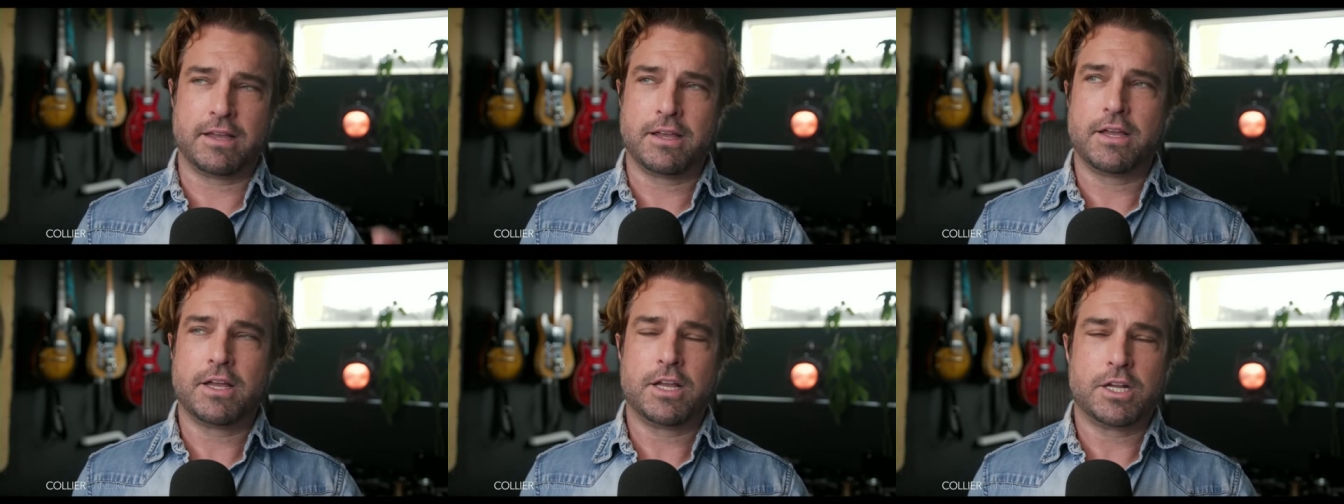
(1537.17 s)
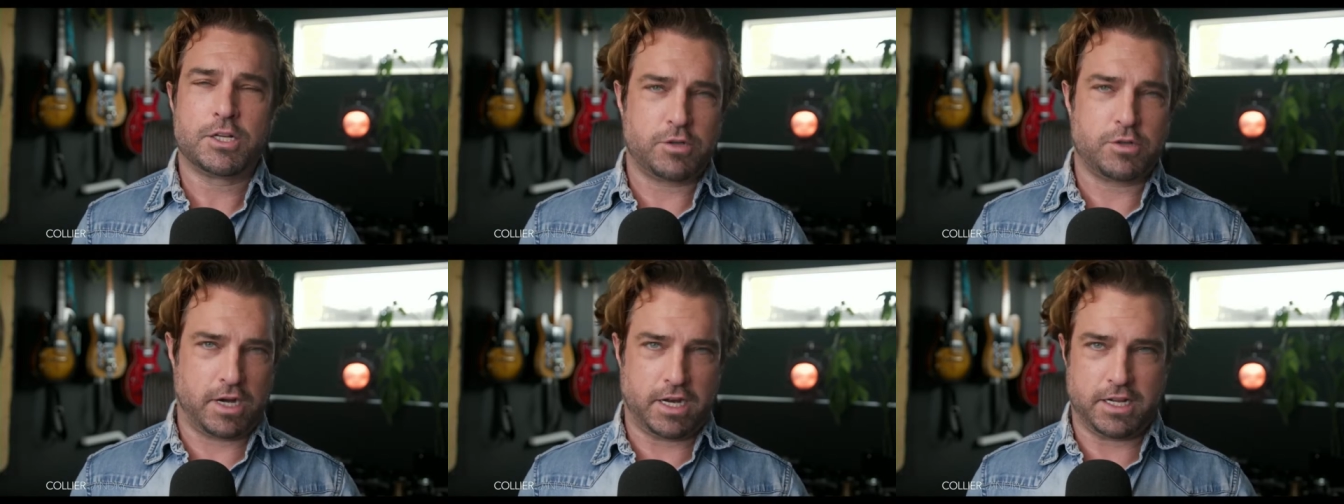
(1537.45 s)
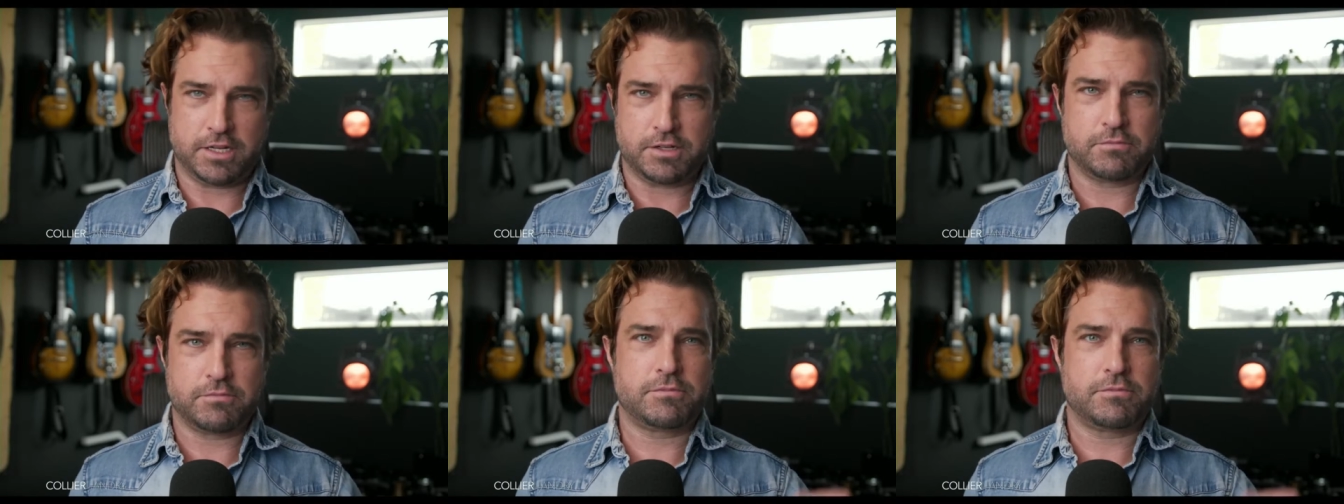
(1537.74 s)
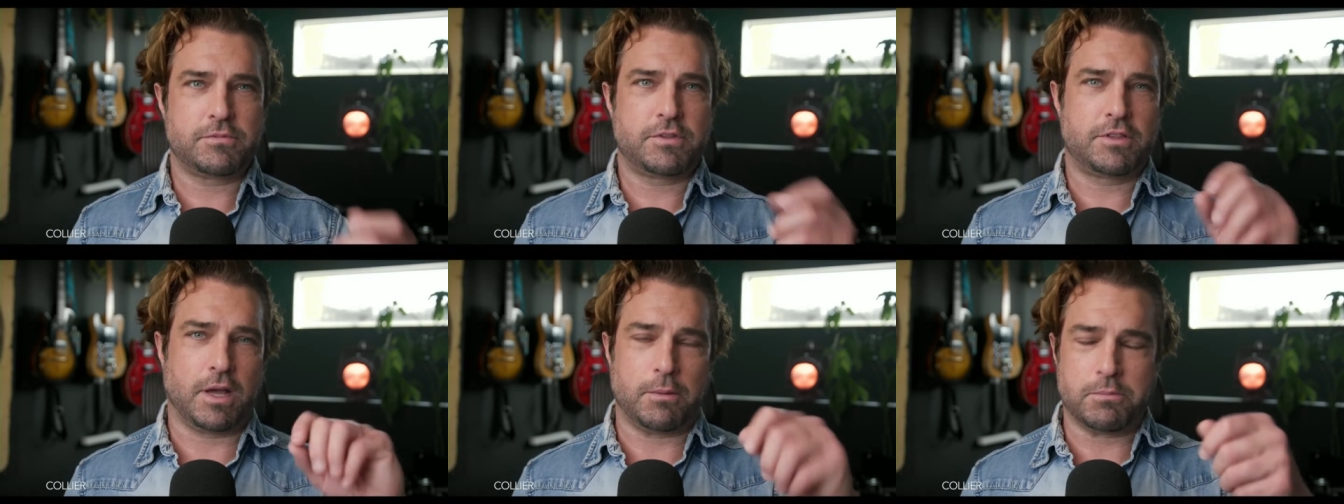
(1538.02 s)
try to
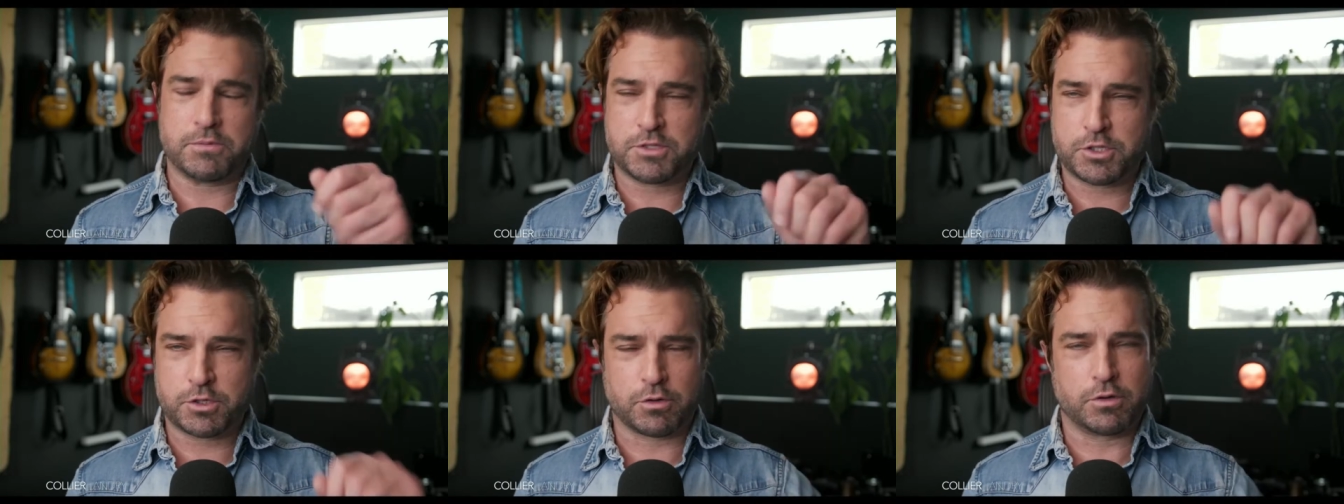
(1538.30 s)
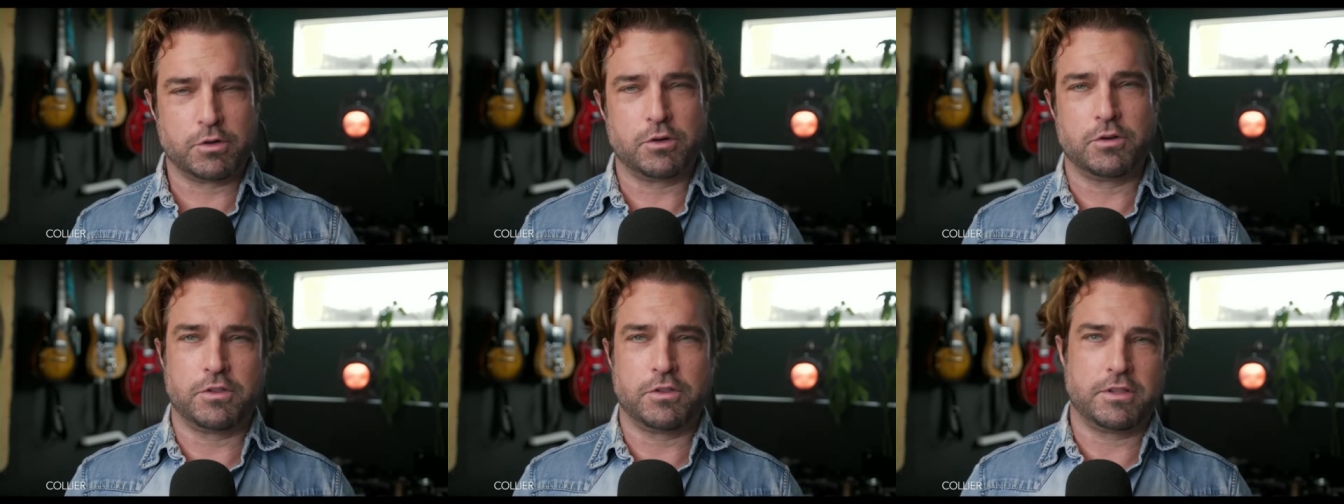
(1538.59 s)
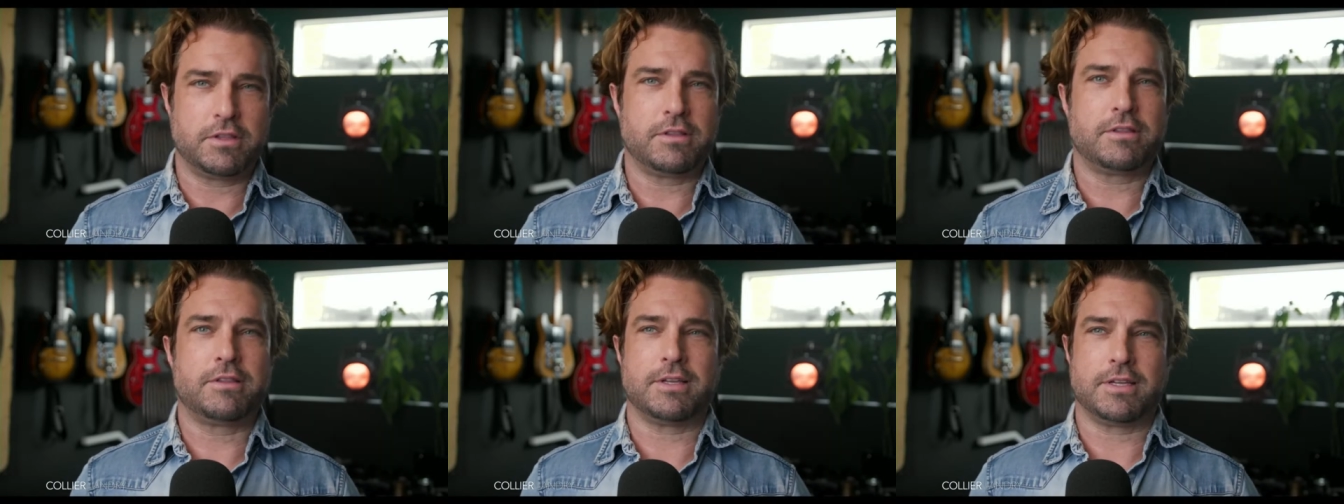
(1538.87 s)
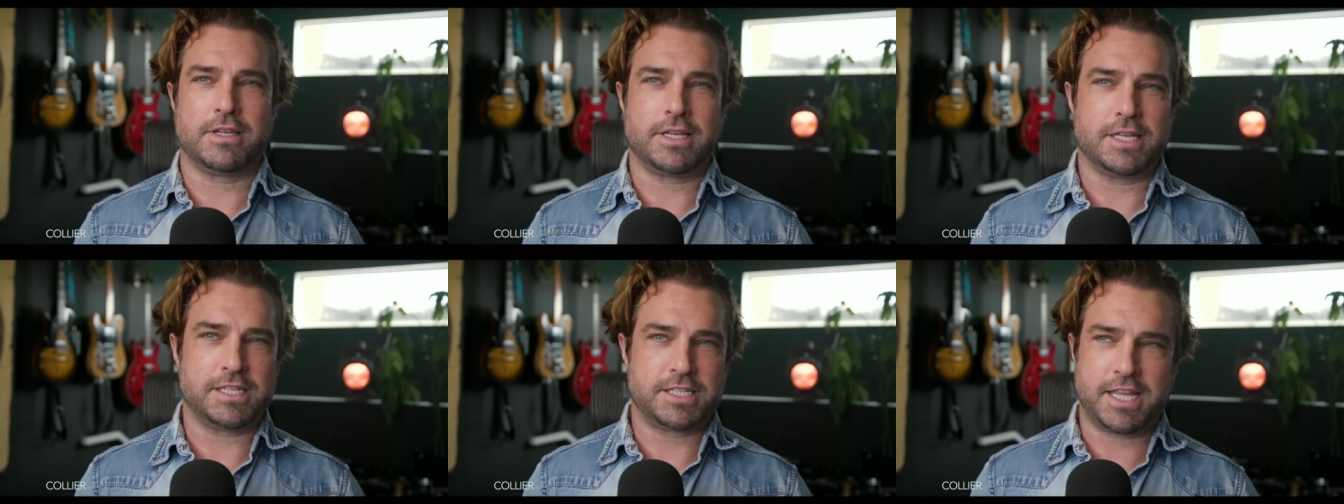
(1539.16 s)
thumbscrew
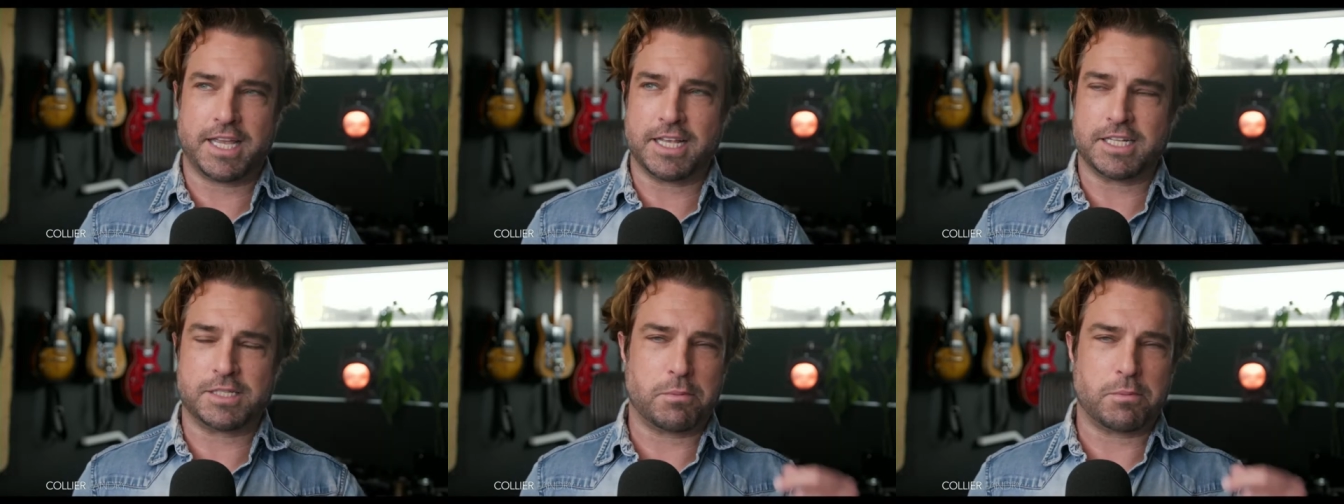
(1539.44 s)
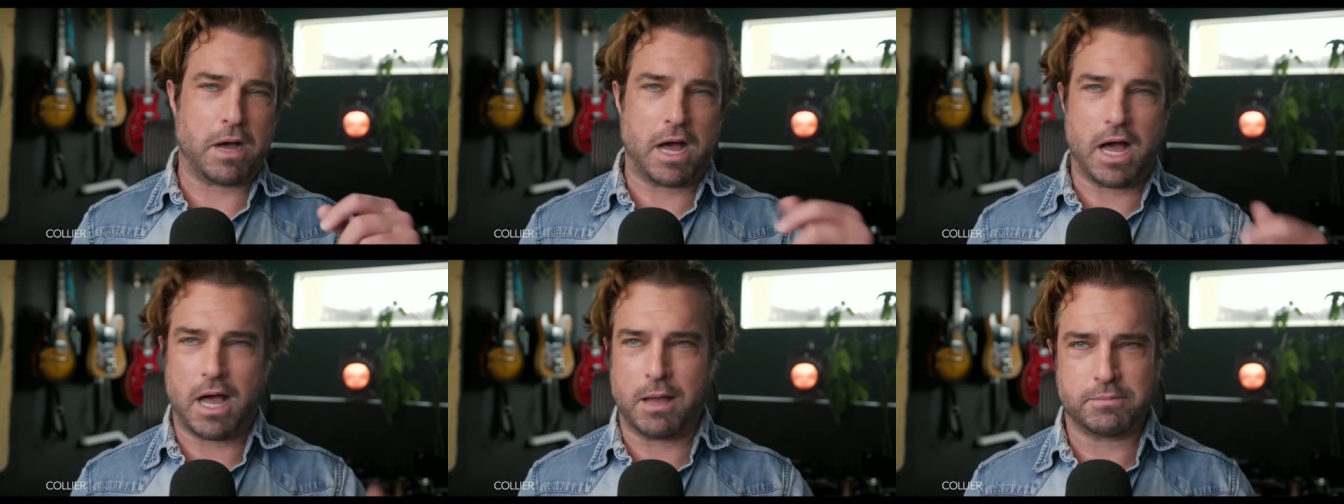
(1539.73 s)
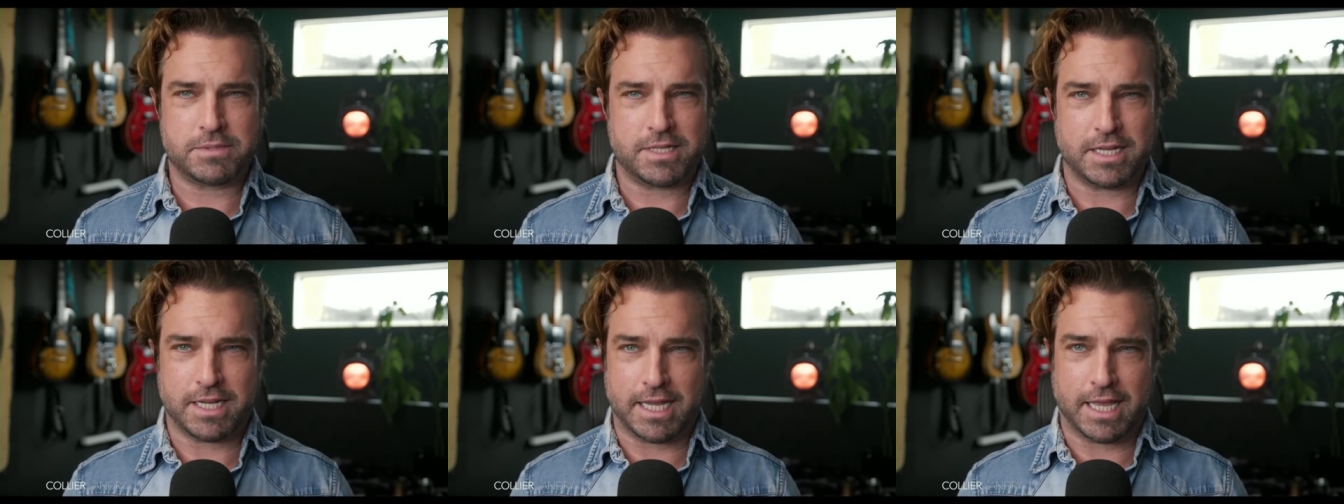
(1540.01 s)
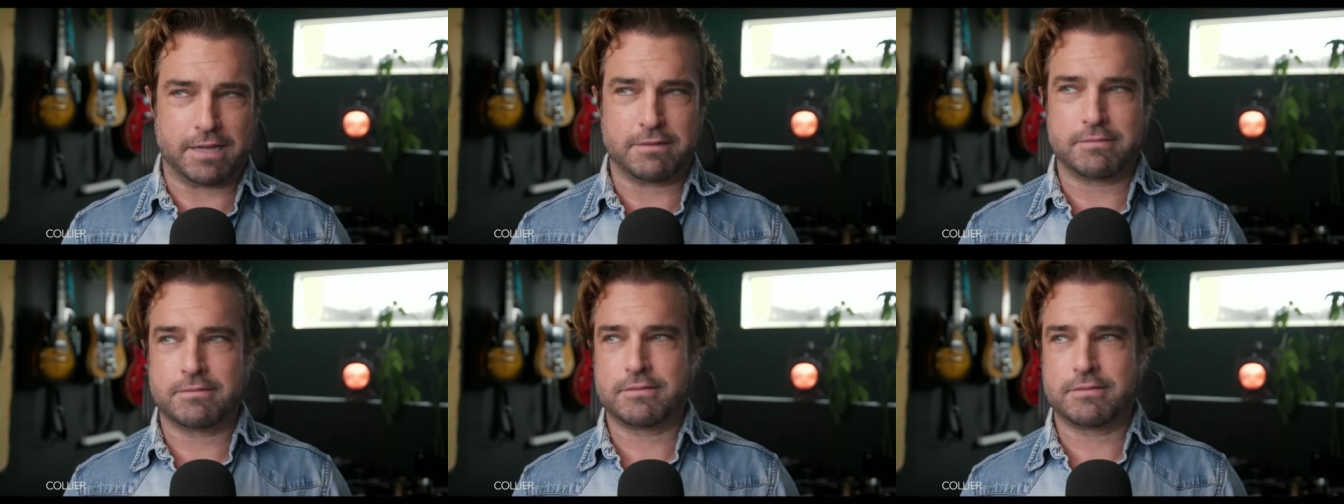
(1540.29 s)
his kid's mom to
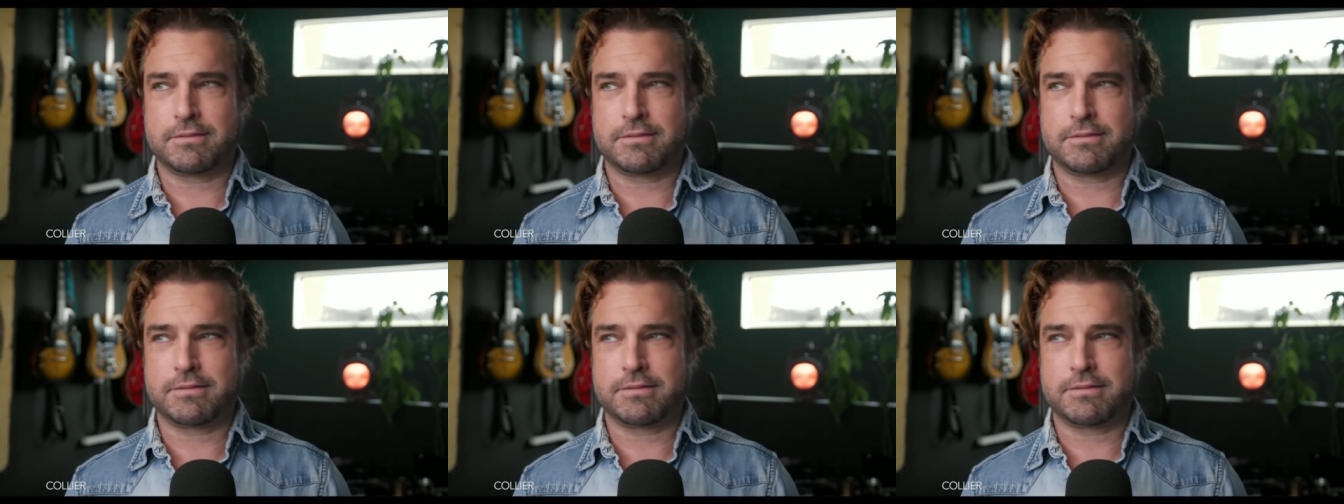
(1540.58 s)
get